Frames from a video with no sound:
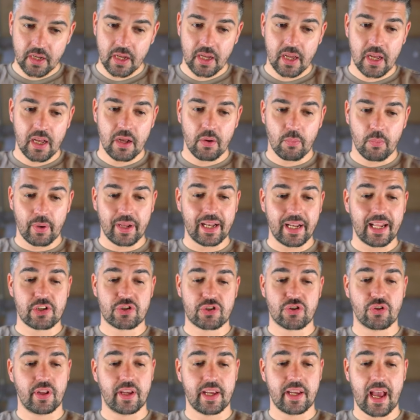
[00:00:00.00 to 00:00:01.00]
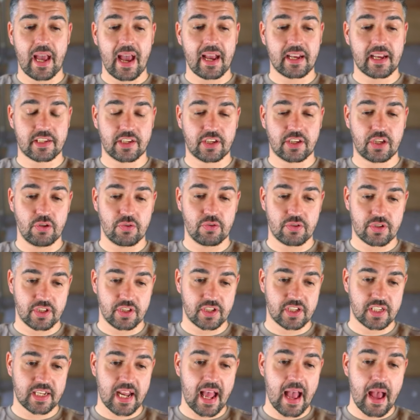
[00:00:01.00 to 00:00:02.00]
We literally executes the
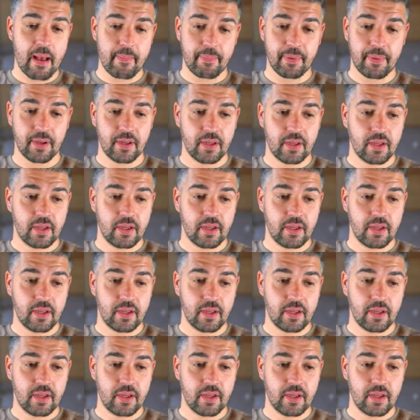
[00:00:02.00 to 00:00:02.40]
step.